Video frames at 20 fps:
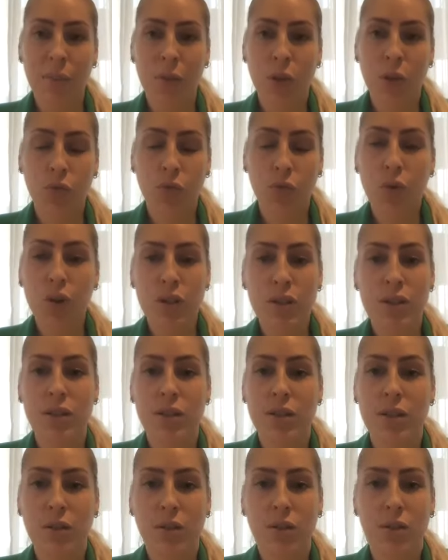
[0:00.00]
of course,
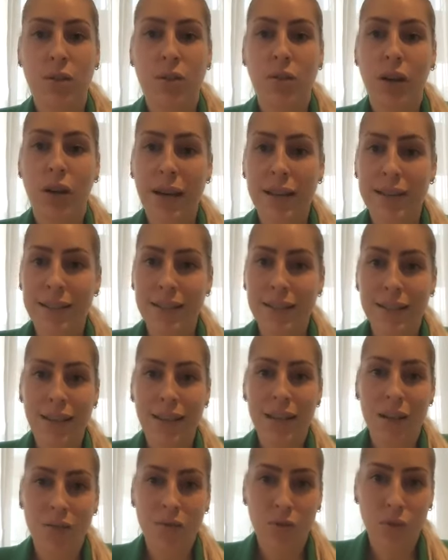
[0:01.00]
you know, your license
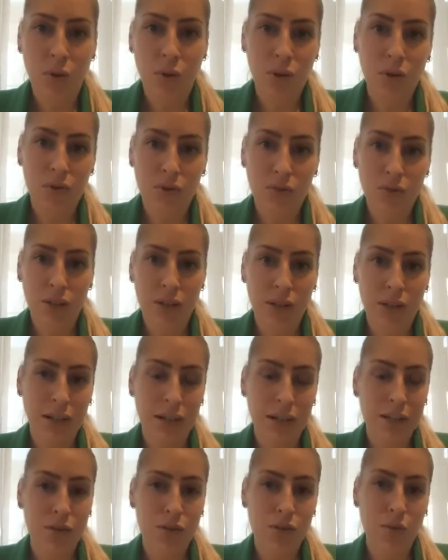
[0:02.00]
can evolve. And
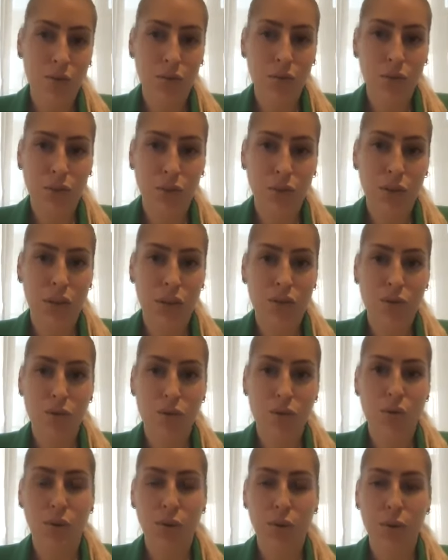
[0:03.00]
as you
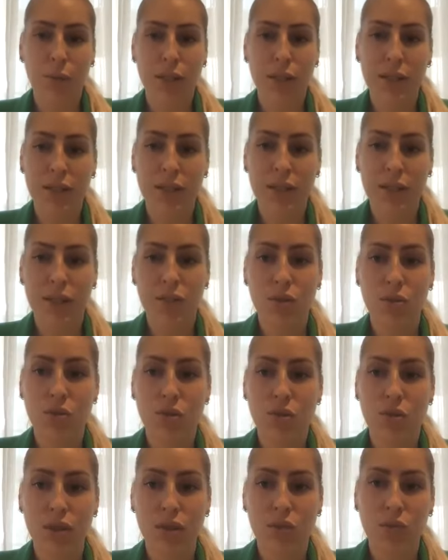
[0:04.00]
grow the business, as you
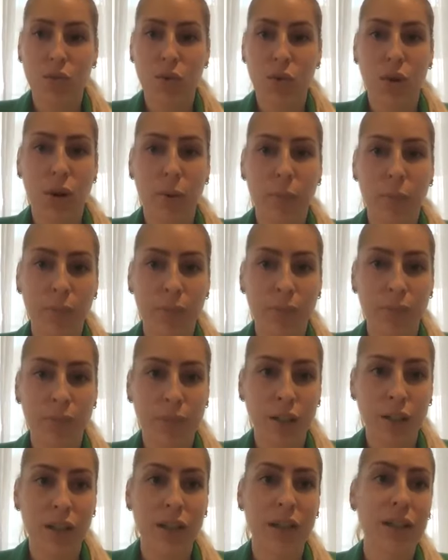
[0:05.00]
transform,
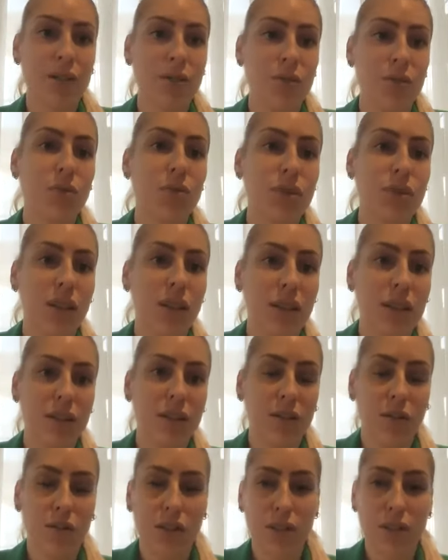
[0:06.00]
and as you've said,
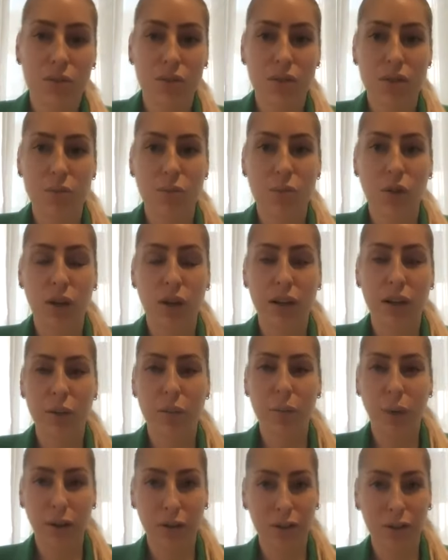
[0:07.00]
Lorenzo, it's more like a
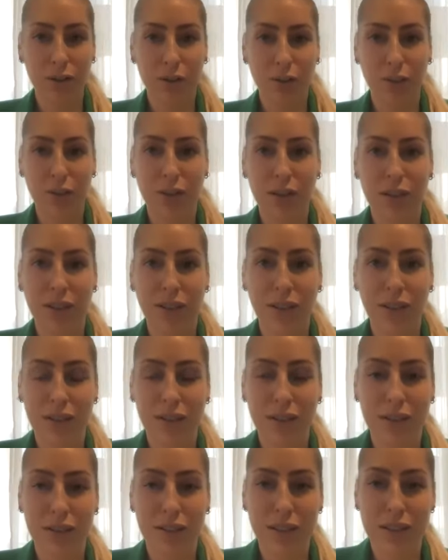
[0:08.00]
marathon than
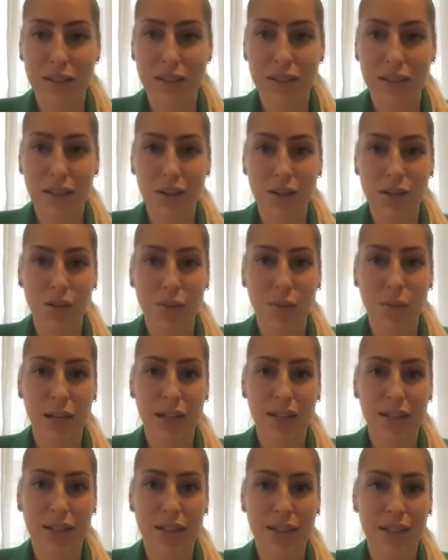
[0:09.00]
a destination
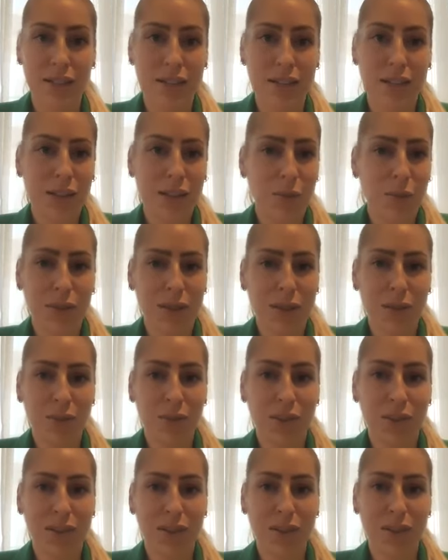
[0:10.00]
mindset. It's like with
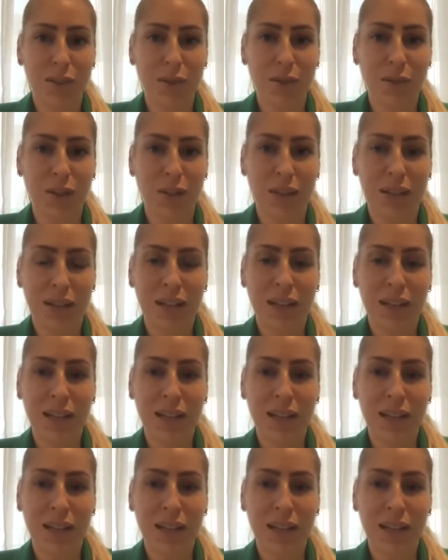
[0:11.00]
everything, you know, and